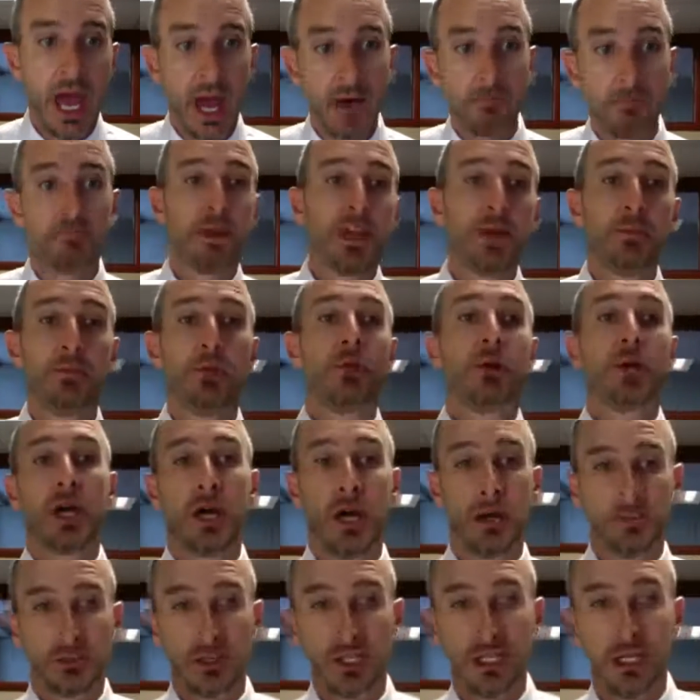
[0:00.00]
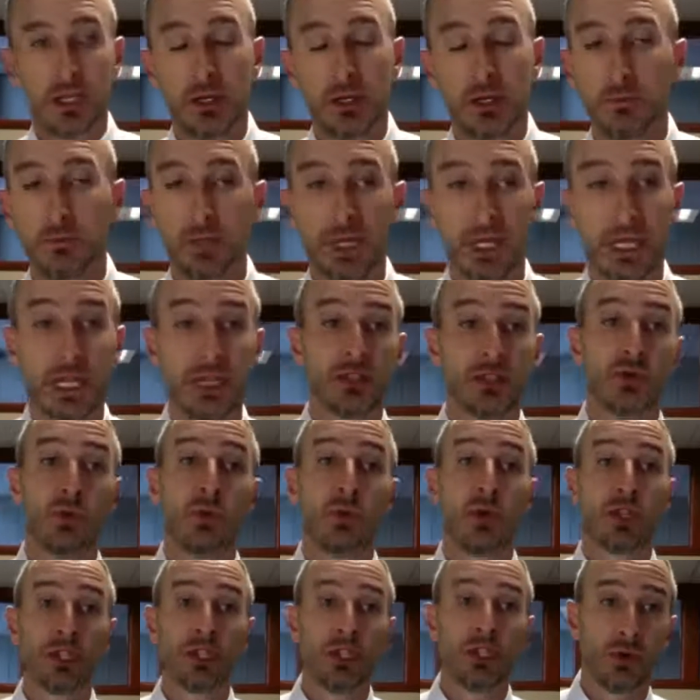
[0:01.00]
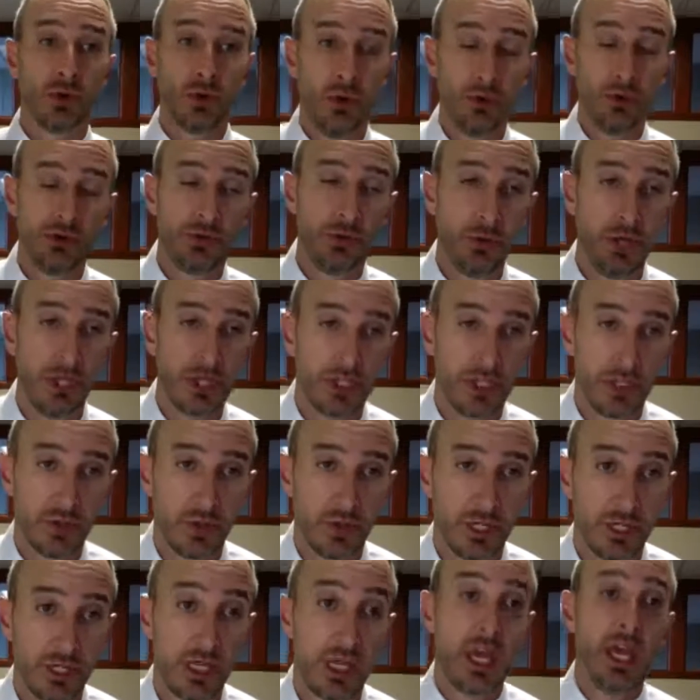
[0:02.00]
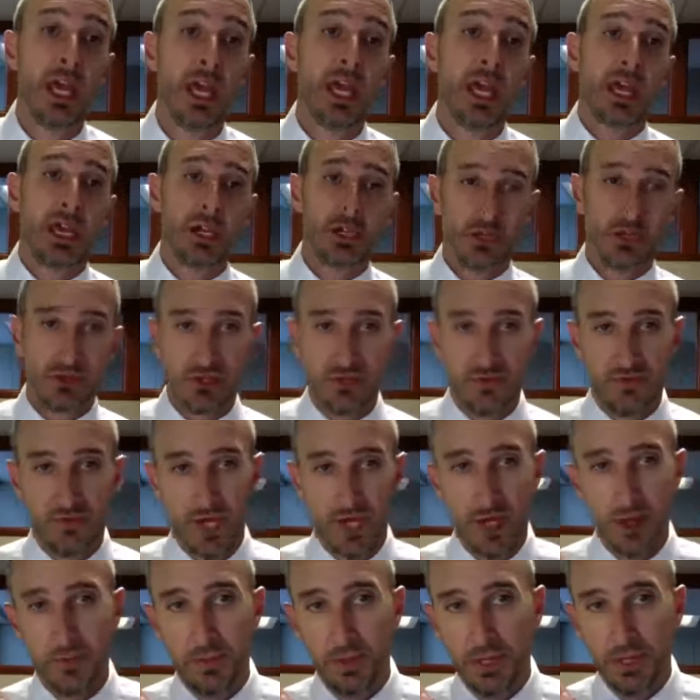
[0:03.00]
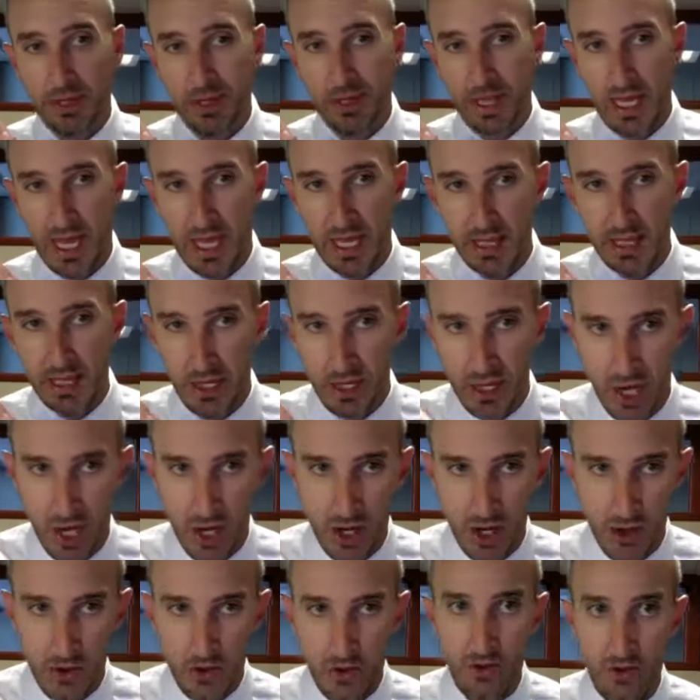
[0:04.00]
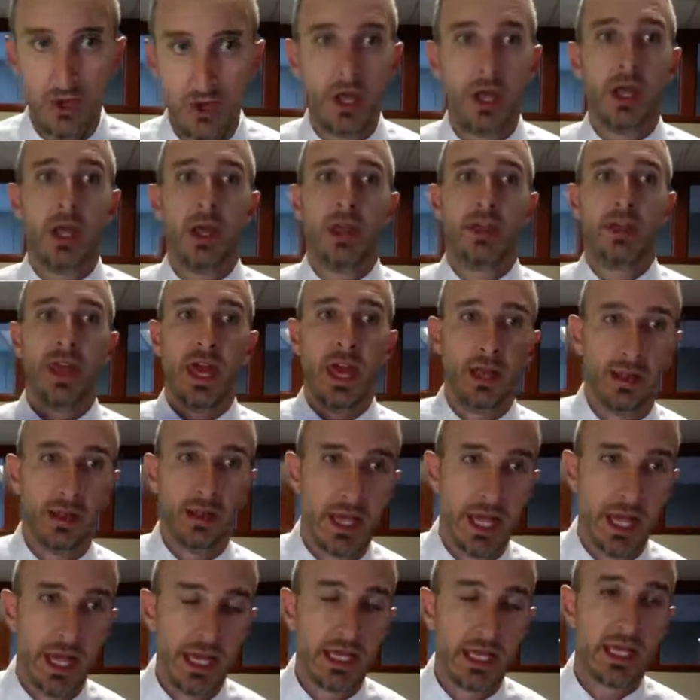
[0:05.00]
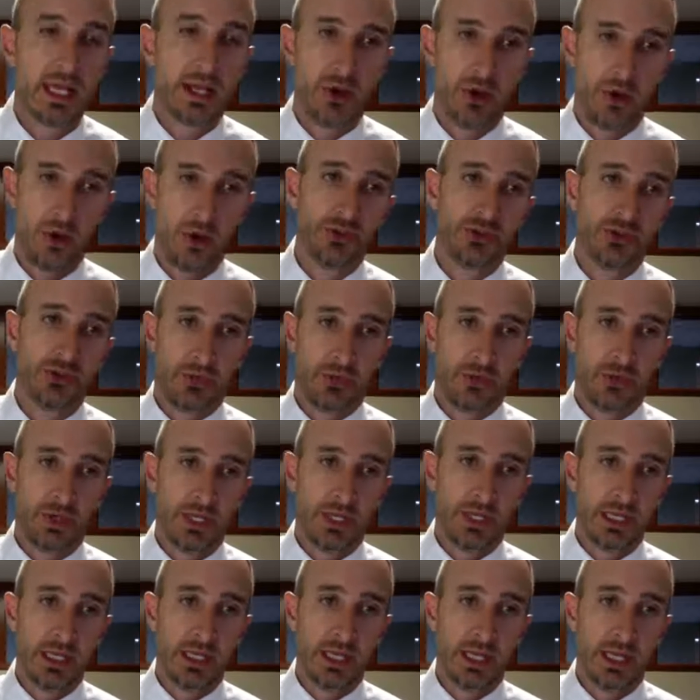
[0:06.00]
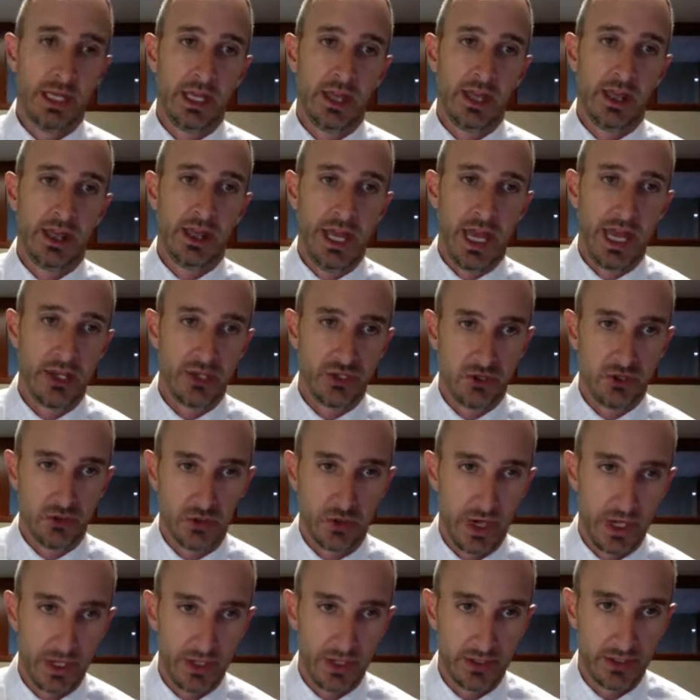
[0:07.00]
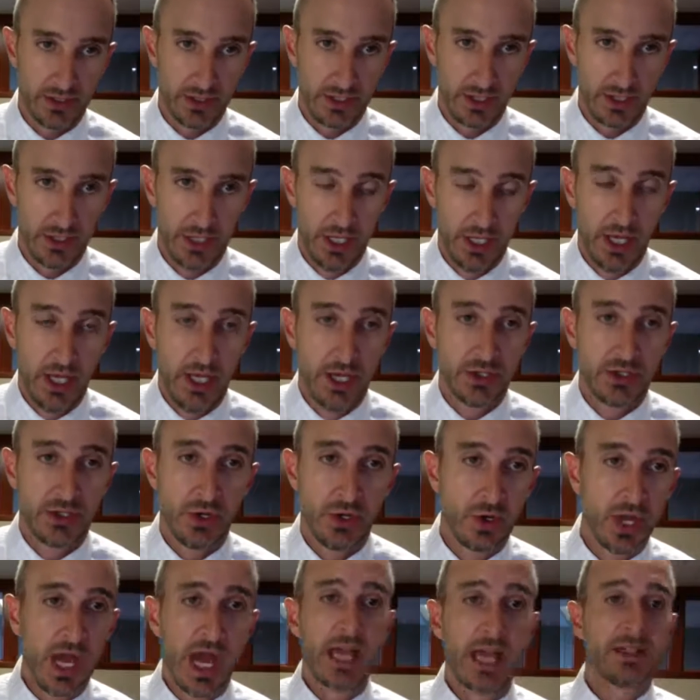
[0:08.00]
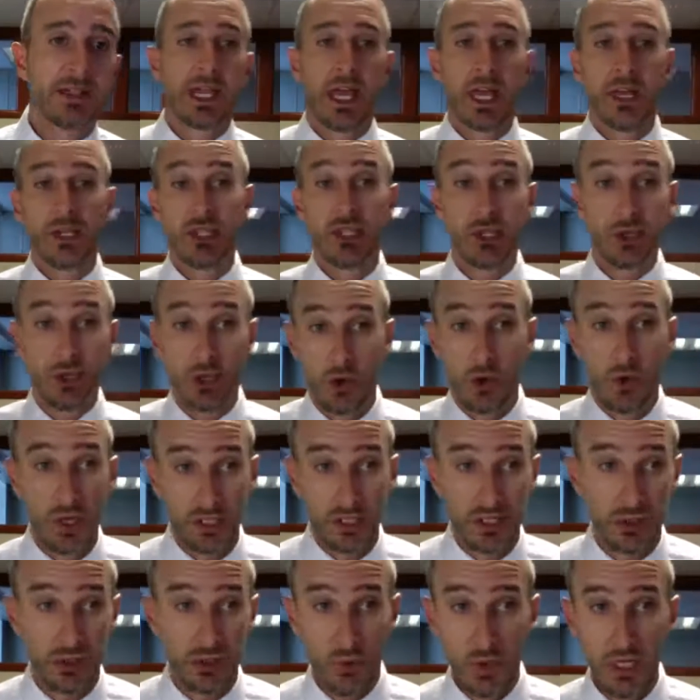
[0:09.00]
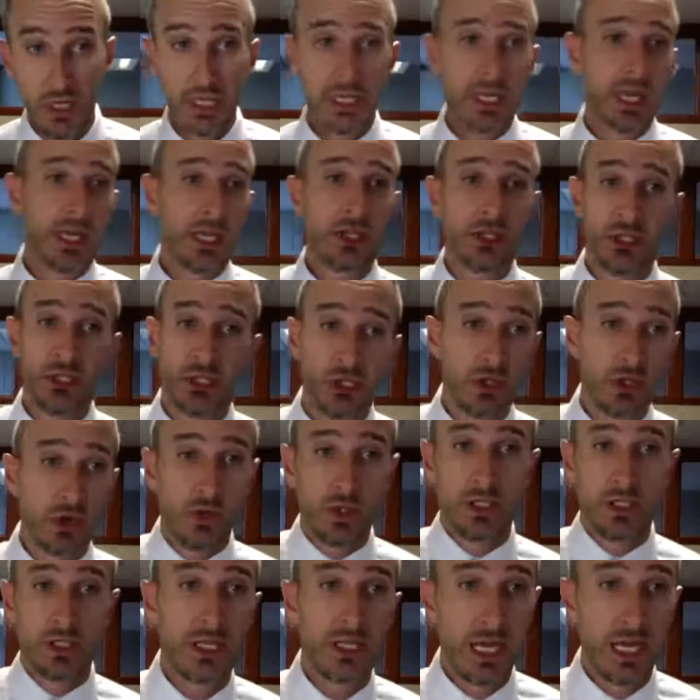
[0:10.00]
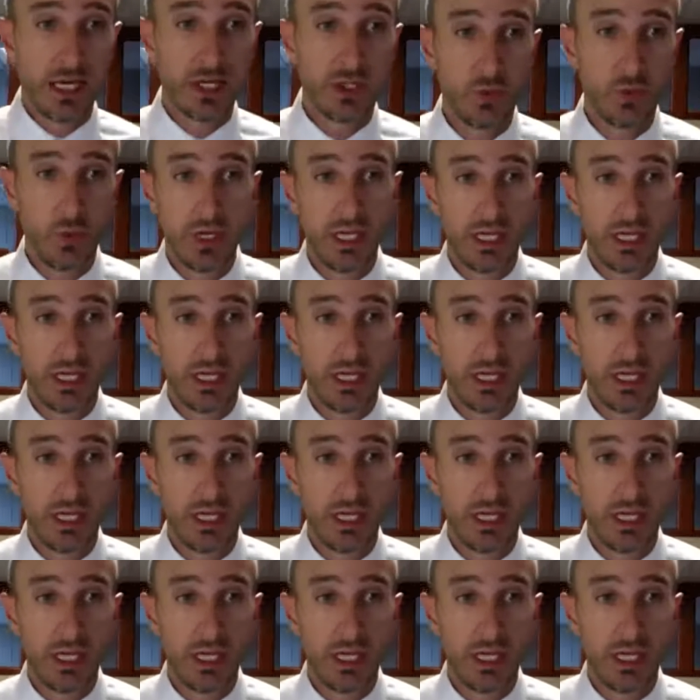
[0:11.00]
have people come to you because what you're ultimately doing is you're developing that know, that like, and ultimately that trust. So, guys, as you go into the weekend, as you go into next